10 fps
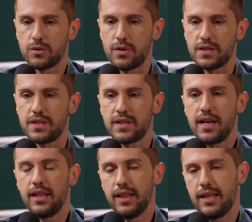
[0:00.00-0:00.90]
towards is,
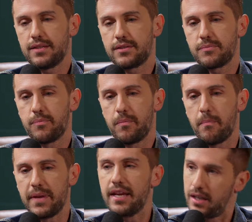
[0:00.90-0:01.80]
let's
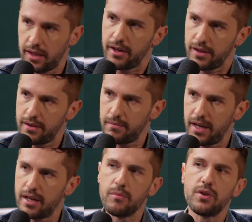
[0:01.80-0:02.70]
get clarity
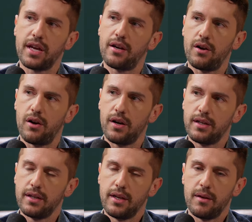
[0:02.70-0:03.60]
and communicate our heart
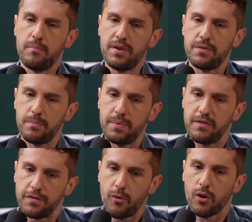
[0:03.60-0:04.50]
be,
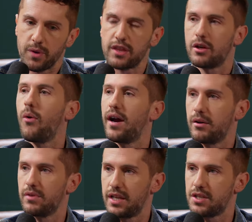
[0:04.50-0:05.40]
before we throw out
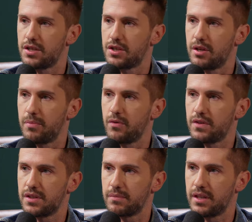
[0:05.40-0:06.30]
a relationship
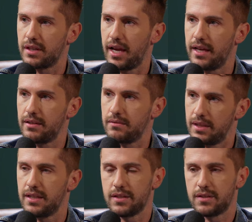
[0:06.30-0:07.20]
over something that
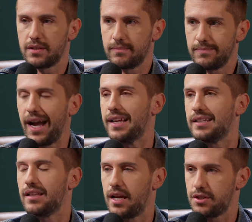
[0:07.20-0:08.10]
is
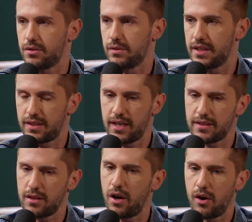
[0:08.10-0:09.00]
ideological. Let's get
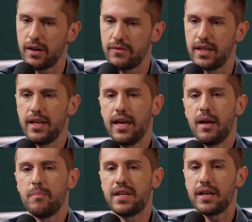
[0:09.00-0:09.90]
to the heart of it,
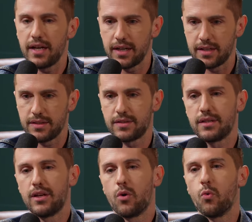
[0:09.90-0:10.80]
because
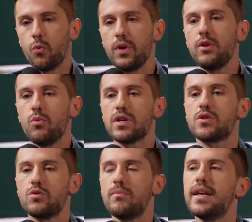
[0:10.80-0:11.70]
we
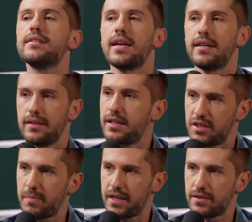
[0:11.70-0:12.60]
want to maintain
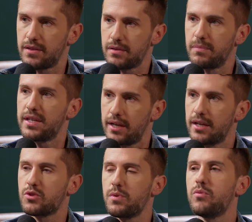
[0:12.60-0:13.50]
these spaces,
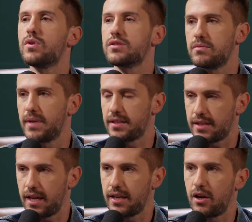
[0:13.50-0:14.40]
because we want to
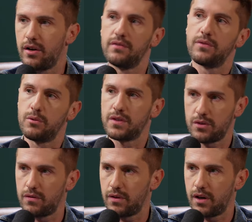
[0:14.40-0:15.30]
maintain our
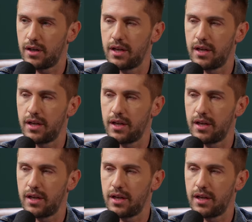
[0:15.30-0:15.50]
influence over our